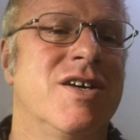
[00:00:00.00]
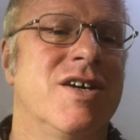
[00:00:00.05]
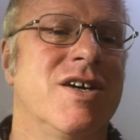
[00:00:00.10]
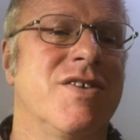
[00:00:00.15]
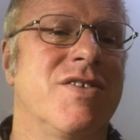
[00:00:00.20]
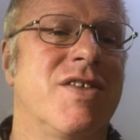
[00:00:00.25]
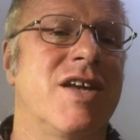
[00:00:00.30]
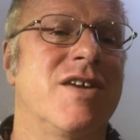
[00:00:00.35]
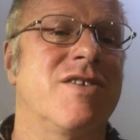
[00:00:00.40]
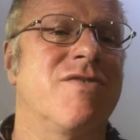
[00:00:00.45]

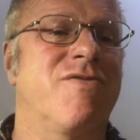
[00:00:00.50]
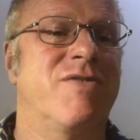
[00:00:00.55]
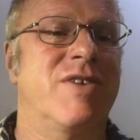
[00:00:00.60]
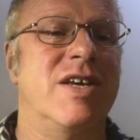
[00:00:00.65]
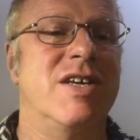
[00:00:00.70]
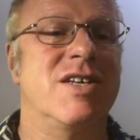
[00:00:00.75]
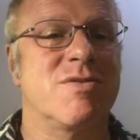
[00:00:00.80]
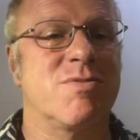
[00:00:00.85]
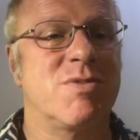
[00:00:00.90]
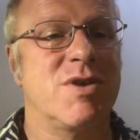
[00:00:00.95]
And then
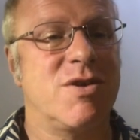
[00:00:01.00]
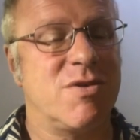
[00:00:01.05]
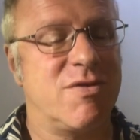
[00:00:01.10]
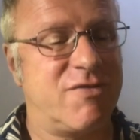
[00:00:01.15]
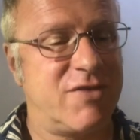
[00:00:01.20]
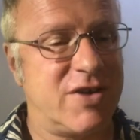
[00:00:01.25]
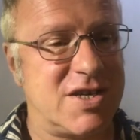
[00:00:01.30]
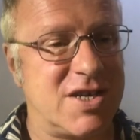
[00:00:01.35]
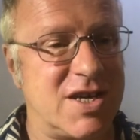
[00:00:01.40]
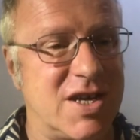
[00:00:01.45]
we were
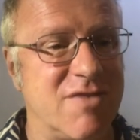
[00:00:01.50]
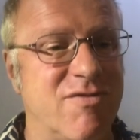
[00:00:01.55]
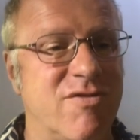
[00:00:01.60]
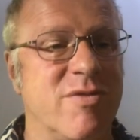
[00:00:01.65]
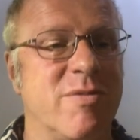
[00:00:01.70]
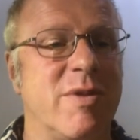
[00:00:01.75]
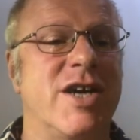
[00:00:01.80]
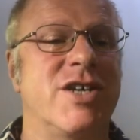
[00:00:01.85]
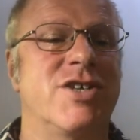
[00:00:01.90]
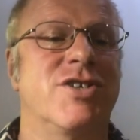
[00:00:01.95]
feeding
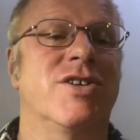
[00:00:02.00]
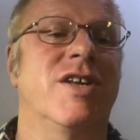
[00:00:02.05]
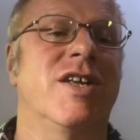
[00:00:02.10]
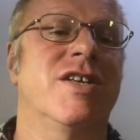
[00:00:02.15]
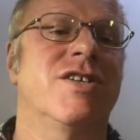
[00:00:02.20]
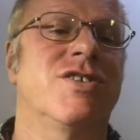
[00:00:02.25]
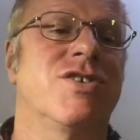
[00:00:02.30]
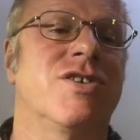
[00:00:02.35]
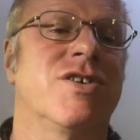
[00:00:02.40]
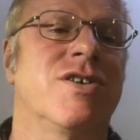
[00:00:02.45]
information
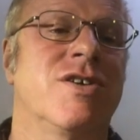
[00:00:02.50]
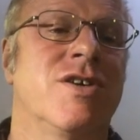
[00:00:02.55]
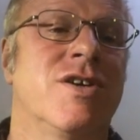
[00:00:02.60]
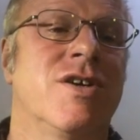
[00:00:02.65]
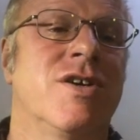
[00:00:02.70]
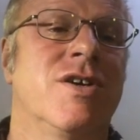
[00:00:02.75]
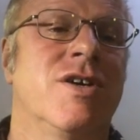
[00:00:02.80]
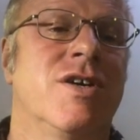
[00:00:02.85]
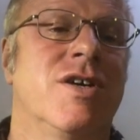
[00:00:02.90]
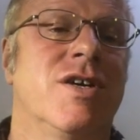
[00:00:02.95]

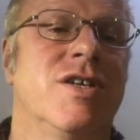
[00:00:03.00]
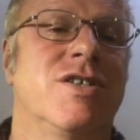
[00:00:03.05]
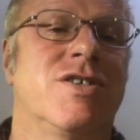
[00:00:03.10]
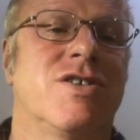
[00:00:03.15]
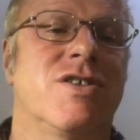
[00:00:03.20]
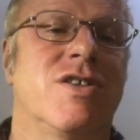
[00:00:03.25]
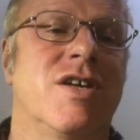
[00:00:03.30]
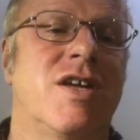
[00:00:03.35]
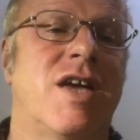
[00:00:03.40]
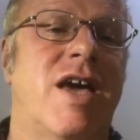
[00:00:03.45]

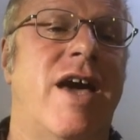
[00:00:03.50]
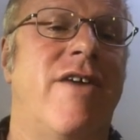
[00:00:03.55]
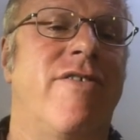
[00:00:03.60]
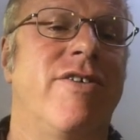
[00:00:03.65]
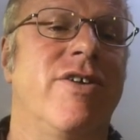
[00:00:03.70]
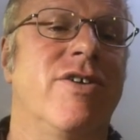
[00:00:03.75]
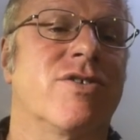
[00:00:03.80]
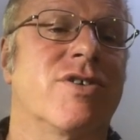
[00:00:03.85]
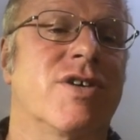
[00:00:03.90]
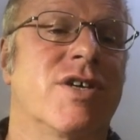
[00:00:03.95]
into the
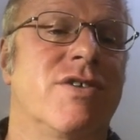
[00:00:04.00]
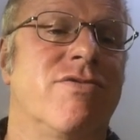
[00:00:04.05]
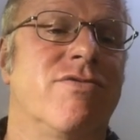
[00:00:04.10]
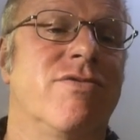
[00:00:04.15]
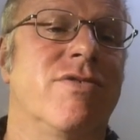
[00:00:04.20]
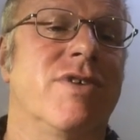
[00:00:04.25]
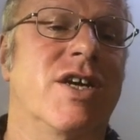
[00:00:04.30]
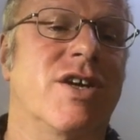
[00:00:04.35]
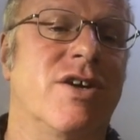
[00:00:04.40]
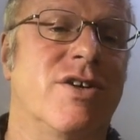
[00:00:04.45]
aerial
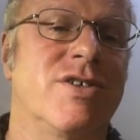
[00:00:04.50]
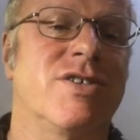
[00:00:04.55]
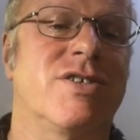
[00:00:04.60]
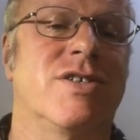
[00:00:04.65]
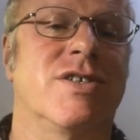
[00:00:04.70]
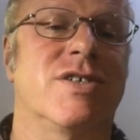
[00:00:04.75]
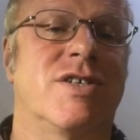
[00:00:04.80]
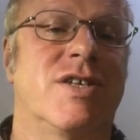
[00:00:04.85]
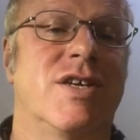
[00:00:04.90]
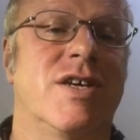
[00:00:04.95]

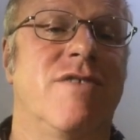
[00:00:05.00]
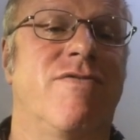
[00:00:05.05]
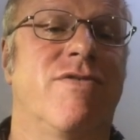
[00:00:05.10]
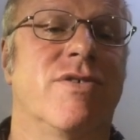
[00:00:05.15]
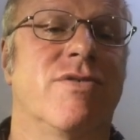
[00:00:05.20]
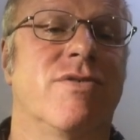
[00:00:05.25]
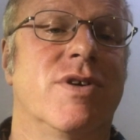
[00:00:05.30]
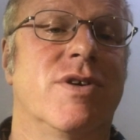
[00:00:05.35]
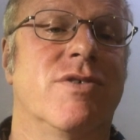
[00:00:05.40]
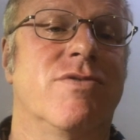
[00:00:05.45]
reconnaissance team
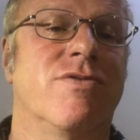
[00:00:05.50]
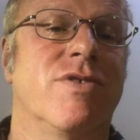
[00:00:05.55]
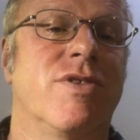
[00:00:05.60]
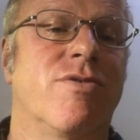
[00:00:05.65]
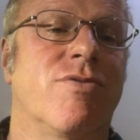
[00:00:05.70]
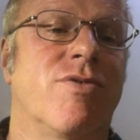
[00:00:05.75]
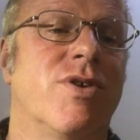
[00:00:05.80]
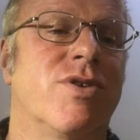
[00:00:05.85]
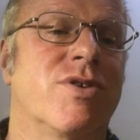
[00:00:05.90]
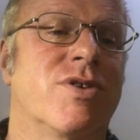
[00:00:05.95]
for
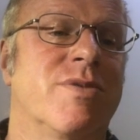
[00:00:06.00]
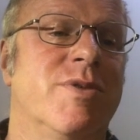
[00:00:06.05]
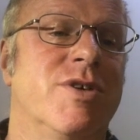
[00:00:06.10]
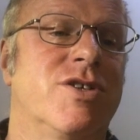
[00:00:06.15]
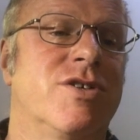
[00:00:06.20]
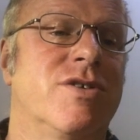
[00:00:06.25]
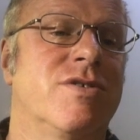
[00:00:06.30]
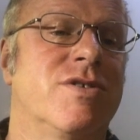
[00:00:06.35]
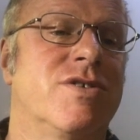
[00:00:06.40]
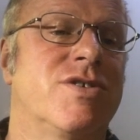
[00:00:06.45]
the Royal
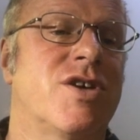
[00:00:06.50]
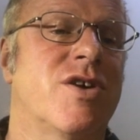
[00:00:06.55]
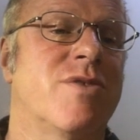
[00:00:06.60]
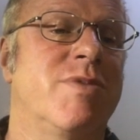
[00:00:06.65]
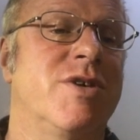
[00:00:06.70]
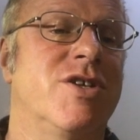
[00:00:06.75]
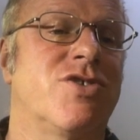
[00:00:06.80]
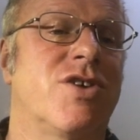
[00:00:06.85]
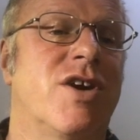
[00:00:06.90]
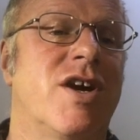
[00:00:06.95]
Commission, and
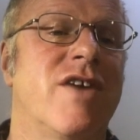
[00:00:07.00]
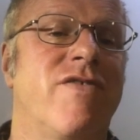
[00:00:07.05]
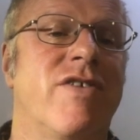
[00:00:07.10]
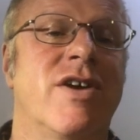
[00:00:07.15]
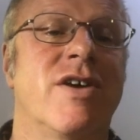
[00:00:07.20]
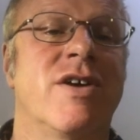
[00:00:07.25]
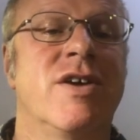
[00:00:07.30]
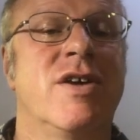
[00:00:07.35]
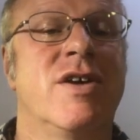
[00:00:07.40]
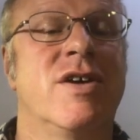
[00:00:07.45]
Toby
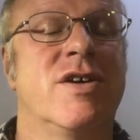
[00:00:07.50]
Driver,